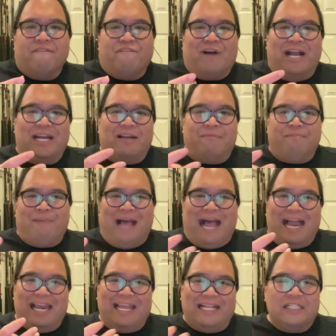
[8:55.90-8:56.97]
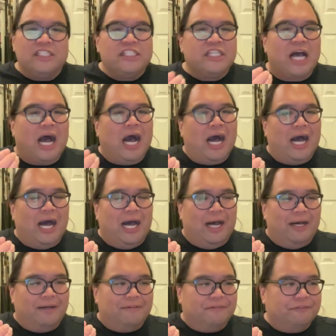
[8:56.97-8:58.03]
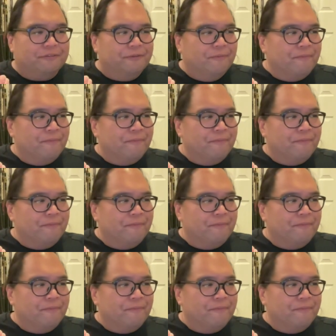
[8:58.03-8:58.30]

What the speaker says: find a balance of